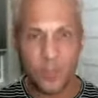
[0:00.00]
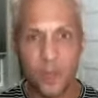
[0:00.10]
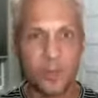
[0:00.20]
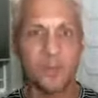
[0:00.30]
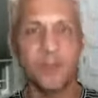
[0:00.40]

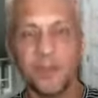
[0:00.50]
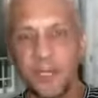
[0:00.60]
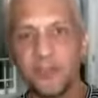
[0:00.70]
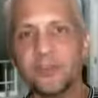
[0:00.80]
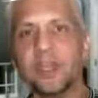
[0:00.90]
But the
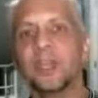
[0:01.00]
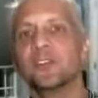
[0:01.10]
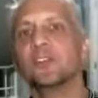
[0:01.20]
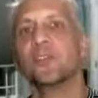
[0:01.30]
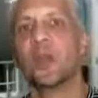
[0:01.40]
things that
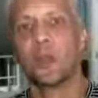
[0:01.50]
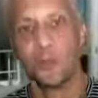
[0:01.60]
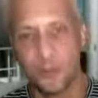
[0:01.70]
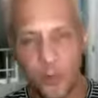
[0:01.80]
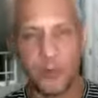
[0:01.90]
are
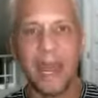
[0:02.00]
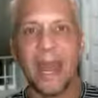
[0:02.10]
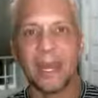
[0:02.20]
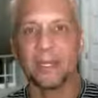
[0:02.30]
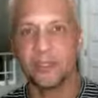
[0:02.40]
thrown
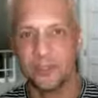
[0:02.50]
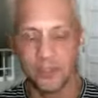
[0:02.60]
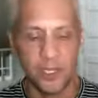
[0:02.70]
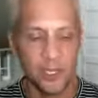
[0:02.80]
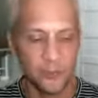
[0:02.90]
at us,
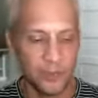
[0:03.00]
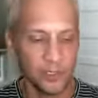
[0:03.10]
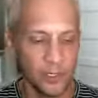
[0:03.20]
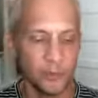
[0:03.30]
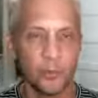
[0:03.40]

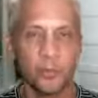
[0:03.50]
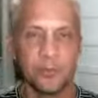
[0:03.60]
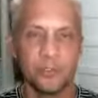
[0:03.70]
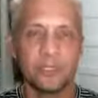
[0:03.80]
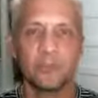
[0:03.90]

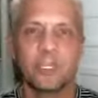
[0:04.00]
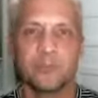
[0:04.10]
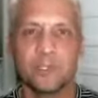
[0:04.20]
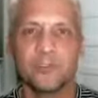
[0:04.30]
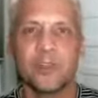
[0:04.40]

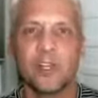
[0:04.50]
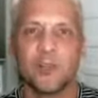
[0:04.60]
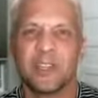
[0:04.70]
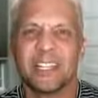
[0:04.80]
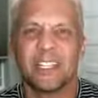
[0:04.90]
we
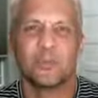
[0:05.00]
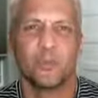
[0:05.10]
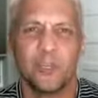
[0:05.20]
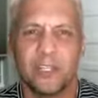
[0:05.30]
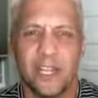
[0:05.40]
develop like these
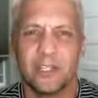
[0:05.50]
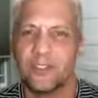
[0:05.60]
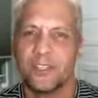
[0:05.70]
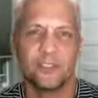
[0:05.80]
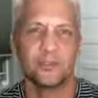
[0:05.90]
weird
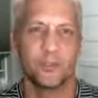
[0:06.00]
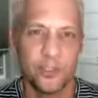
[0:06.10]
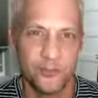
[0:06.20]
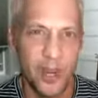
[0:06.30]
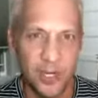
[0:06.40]
energies, these
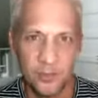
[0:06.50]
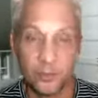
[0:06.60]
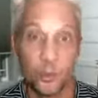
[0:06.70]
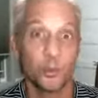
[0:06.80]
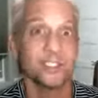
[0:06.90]
weird vibes
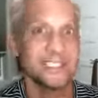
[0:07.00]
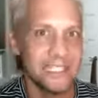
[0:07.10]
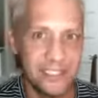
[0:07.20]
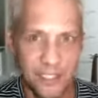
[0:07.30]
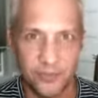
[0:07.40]
towards
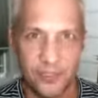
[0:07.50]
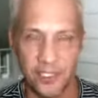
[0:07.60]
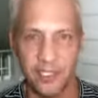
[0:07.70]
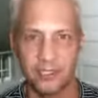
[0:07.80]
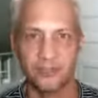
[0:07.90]
these different
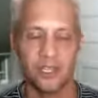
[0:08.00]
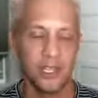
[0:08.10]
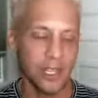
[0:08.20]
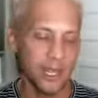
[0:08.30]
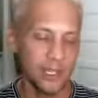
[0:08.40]
things.
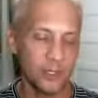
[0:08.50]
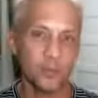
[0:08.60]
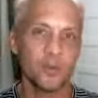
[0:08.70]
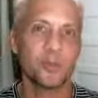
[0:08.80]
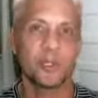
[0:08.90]
And
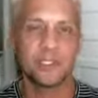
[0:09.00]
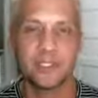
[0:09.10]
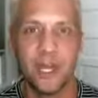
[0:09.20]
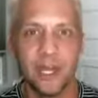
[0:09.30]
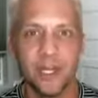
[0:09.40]
over a period of
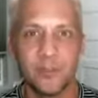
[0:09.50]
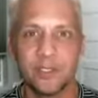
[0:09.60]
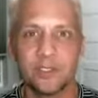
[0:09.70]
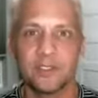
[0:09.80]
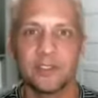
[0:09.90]
time, it
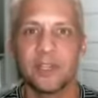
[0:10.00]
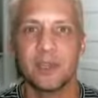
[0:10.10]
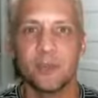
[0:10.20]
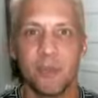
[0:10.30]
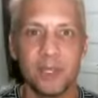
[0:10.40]
doesn't
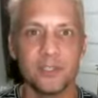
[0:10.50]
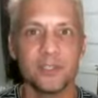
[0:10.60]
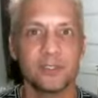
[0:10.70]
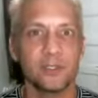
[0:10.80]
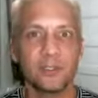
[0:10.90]
take much
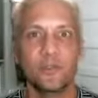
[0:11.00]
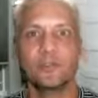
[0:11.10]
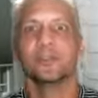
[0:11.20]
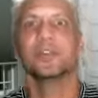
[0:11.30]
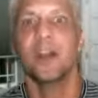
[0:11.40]
to lose
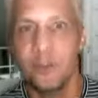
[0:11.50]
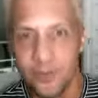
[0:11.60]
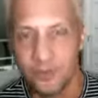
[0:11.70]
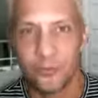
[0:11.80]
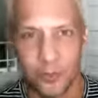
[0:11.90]
love
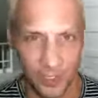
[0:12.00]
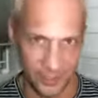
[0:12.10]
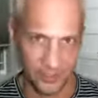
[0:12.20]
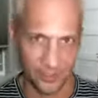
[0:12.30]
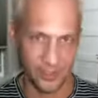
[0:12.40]
for a lot
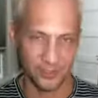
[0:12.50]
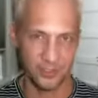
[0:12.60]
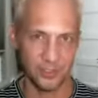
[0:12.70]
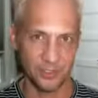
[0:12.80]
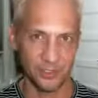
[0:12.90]
of
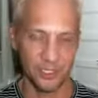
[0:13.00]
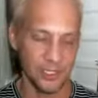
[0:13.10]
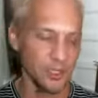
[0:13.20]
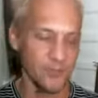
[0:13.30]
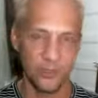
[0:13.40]
things. Like
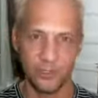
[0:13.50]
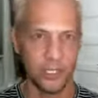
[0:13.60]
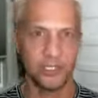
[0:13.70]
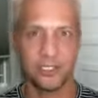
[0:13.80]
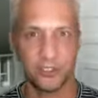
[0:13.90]
your
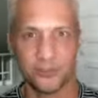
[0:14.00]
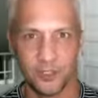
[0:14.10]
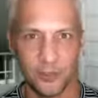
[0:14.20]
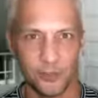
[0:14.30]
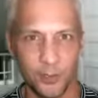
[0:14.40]
internet
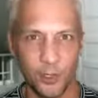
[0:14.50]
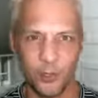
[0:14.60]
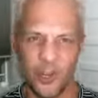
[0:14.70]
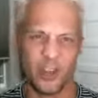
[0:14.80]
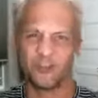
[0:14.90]
is slow.
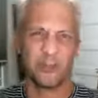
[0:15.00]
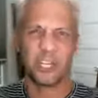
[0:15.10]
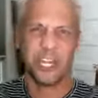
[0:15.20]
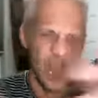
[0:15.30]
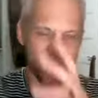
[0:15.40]
Oh, I
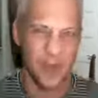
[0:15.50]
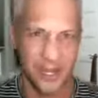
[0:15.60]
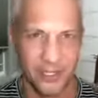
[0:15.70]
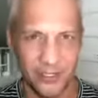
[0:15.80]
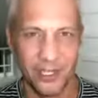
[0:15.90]
freaking hate my
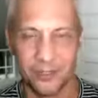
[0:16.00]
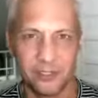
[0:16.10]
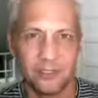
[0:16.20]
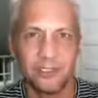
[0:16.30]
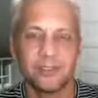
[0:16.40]
internet.
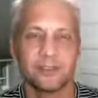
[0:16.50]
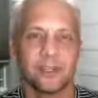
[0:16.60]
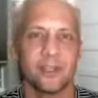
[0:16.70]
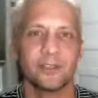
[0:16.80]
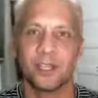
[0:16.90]
Well, that's
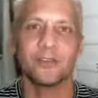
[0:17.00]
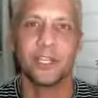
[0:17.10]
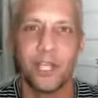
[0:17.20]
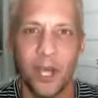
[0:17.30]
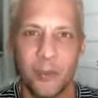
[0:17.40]
not a
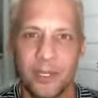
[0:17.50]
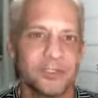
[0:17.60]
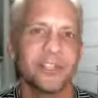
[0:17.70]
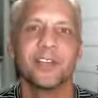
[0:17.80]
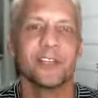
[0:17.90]
loving comment.
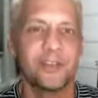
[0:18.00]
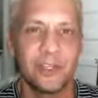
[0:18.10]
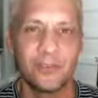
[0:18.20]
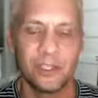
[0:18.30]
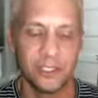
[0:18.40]
That's not a
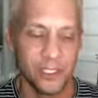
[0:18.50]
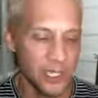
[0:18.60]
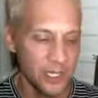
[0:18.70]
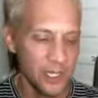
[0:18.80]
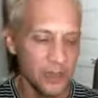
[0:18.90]
loving feeling.
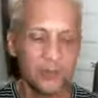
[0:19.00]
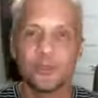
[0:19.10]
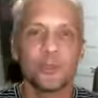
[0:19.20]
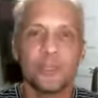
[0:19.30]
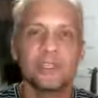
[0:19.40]
There's
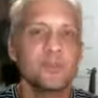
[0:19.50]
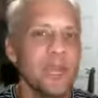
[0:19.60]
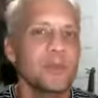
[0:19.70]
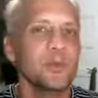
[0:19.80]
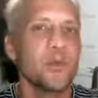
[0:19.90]
a reason
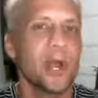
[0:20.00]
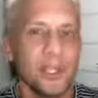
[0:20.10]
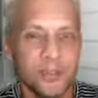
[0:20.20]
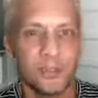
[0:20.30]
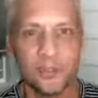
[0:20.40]
maybe why
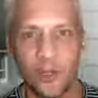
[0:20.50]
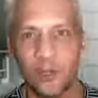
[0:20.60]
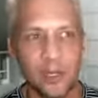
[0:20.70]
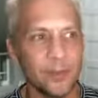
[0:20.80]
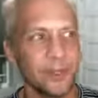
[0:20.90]
it's slow.
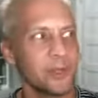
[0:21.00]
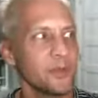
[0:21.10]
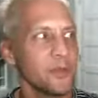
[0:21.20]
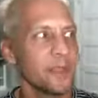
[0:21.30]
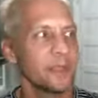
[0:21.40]
Maybe
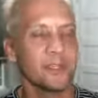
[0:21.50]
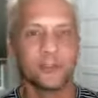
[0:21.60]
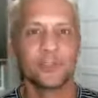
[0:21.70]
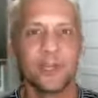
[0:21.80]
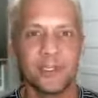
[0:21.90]

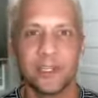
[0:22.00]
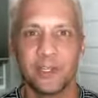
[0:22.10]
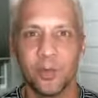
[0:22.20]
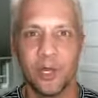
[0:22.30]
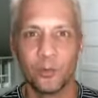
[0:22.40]
it's crazy. Like
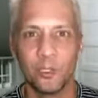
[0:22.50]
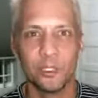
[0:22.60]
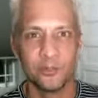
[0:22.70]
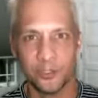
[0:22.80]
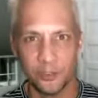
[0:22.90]
we
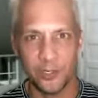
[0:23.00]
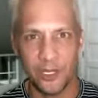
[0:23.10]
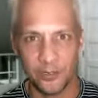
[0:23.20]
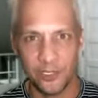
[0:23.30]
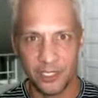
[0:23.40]
live in a new
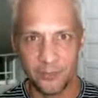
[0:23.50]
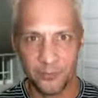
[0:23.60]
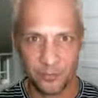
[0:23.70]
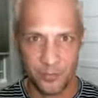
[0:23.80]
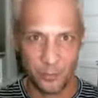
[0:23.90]
area
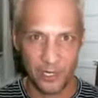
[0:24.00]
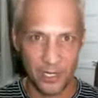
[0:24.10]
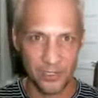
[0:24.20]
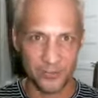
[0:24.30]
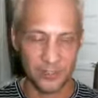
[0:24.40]
where our
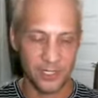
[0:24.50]
house is